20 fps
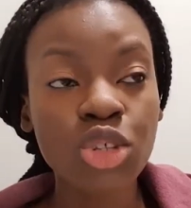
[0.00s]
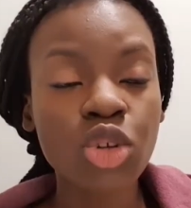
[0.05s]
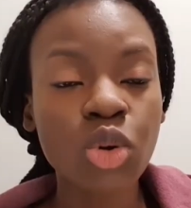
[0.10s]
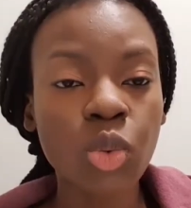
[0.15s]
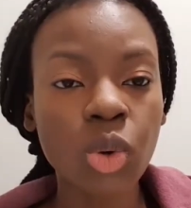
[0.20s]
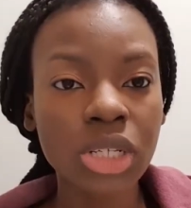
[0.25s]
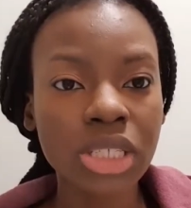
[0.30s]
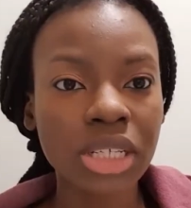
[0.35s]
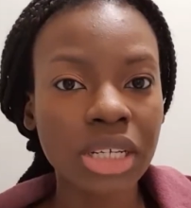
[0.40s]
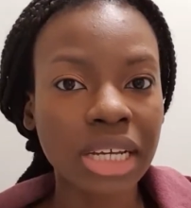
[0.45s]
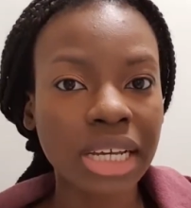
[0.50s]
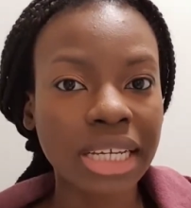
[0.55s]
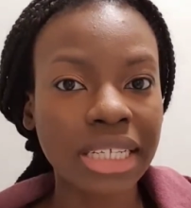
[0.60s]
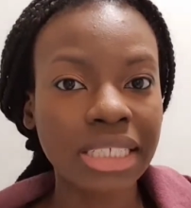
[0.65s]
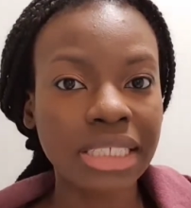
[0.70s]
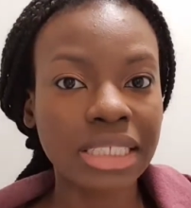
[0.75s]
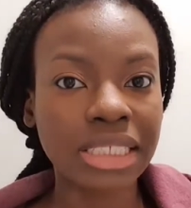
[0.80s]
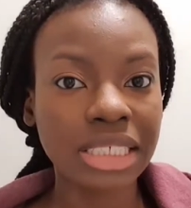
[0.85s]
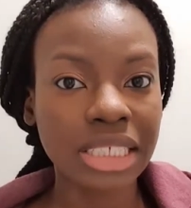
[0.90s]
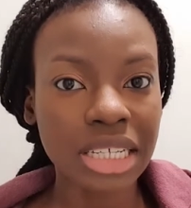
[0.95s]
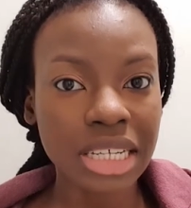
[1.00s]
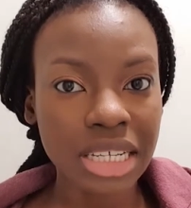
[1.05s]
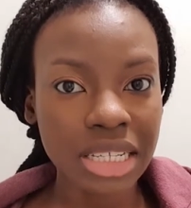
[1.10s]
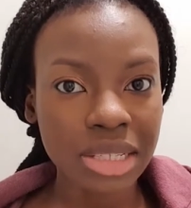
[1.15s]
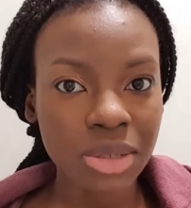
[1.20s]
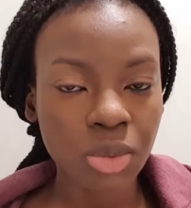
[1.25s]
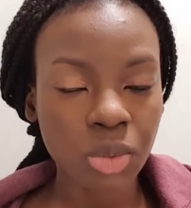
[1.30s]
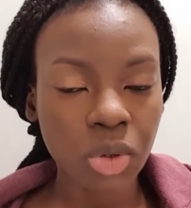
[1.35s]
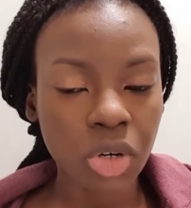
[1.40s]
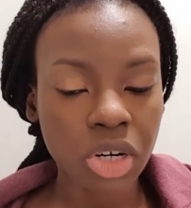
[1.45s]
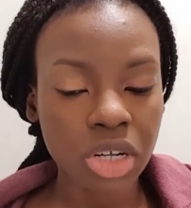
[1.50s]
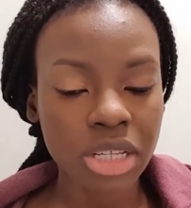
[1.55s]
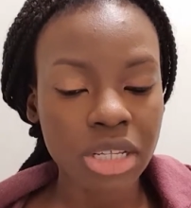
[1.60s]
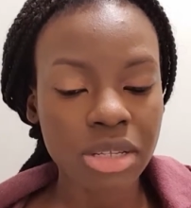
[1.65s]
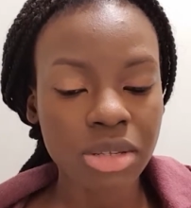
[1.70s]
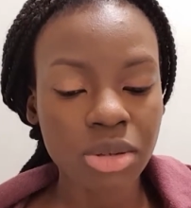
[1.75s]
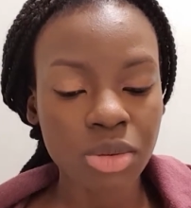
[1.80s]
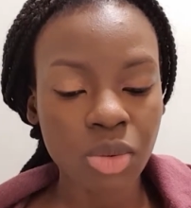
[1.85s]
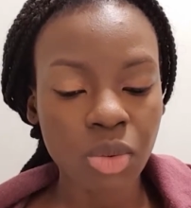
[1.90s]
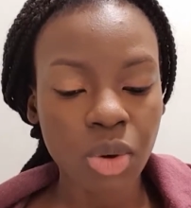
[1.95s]
So what I did
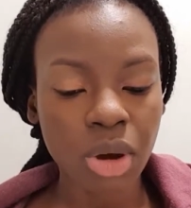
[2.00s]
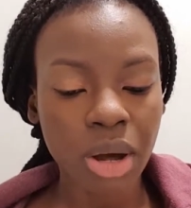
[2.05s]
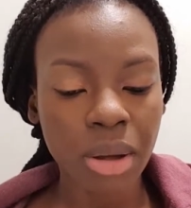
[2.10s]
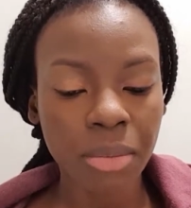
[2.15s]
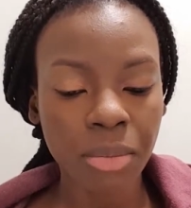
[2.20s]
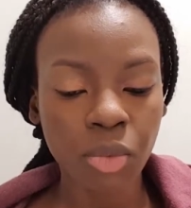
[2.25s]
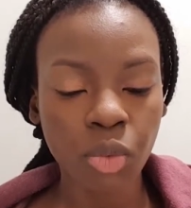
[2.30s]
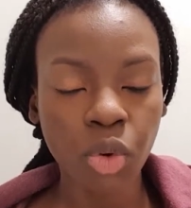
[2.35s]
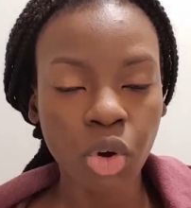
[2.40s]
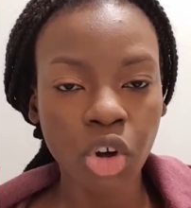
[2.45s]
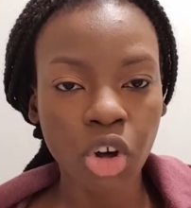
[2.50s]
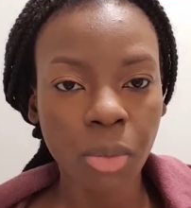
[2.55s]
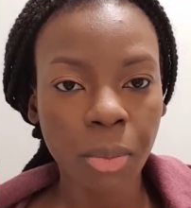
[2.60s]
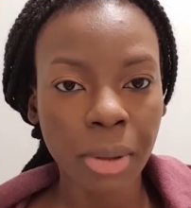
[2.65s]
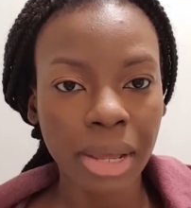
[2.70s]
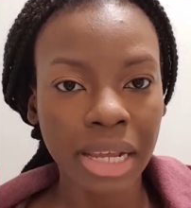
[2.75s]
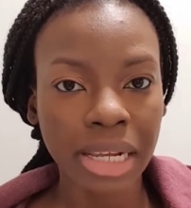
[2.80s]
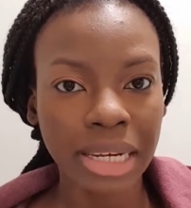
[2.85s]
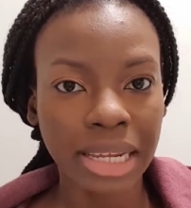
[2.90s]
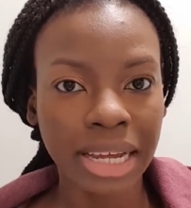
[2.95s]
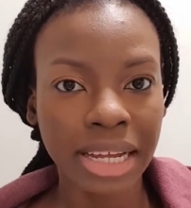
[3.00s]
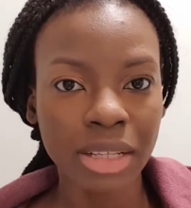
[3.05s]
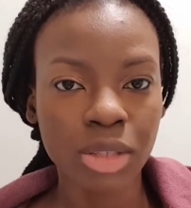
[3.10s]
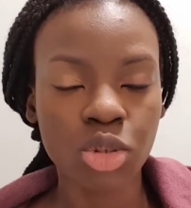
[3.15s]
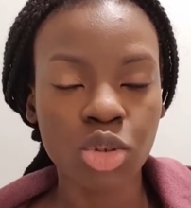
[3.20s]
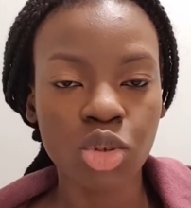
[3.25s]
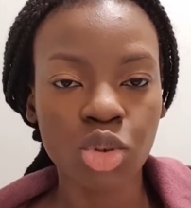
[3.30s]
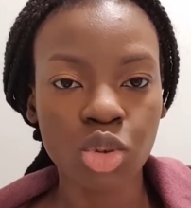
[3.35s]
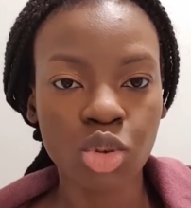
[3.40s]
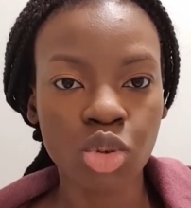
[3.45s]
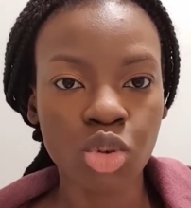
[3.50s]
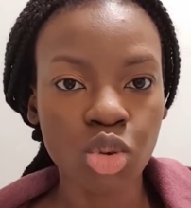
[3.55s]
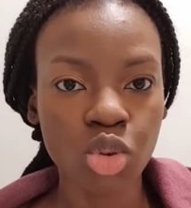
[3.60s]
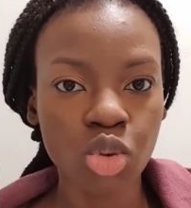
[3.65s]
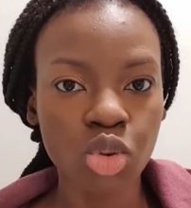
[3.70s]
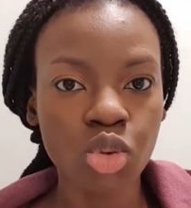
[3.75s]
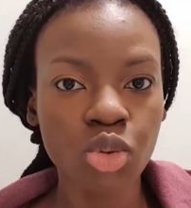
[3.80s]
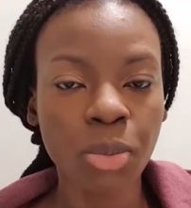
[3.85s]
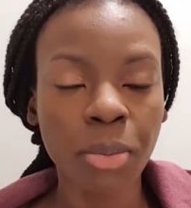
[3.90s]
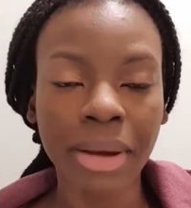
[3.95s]
was woke up earlier to
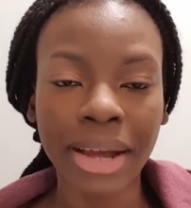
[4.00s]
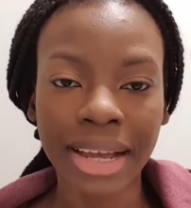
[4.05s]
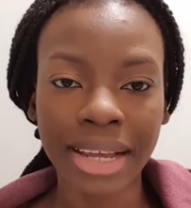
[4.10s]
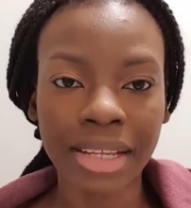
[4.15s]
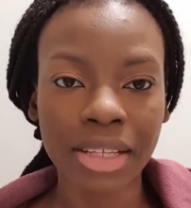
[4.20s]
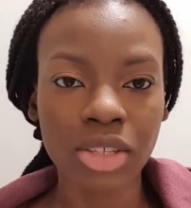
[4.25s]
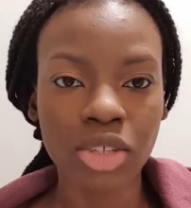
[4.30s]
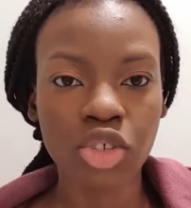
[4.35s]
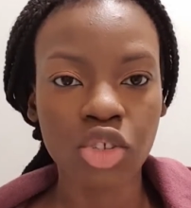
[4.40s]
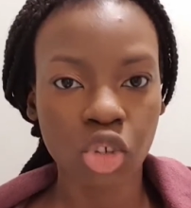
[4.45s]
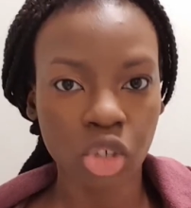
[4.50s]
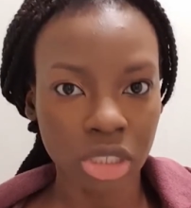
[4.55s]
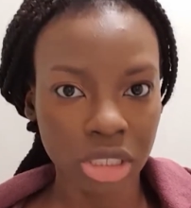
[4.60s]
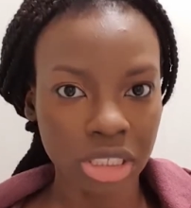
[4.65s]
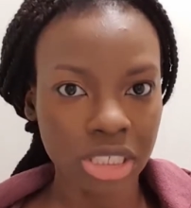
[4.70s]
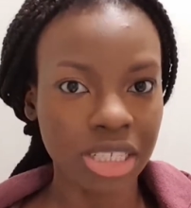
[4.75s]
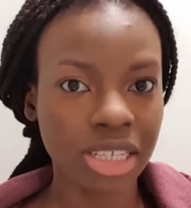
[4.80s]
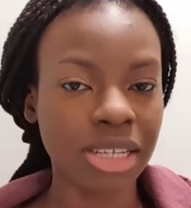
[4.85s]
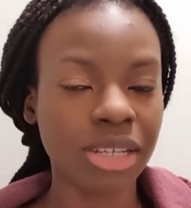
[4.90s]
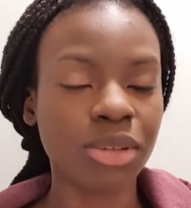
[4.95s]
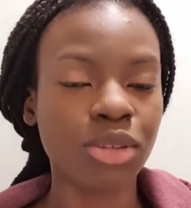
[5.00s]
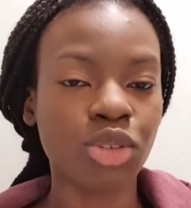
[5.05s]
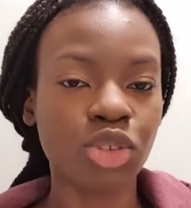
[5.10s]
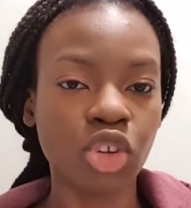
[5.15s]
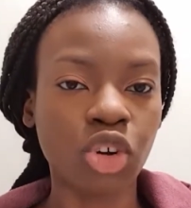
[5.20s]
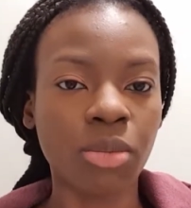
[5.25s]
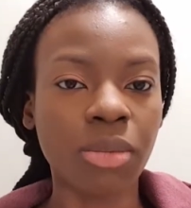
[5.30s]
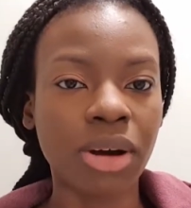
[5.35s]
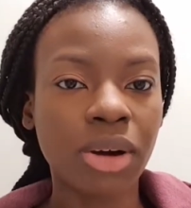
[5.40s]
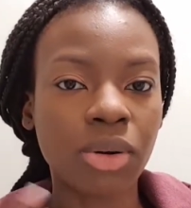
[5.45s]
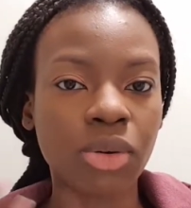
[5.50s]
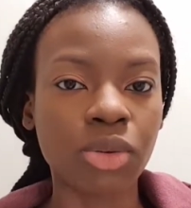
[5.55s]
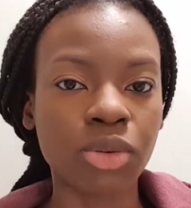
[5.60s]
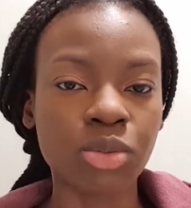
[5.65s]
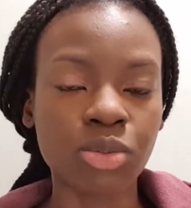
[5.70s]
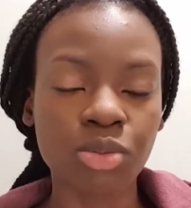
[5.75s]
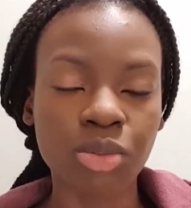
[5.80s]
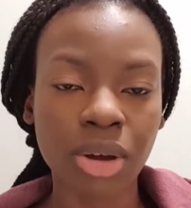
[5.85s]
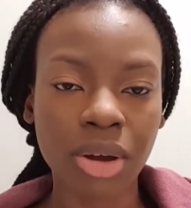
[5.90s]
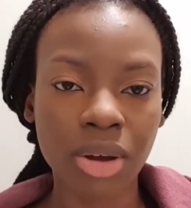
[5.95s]
do my Sunday
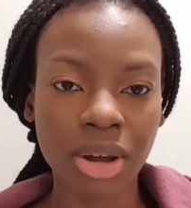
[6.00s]
normal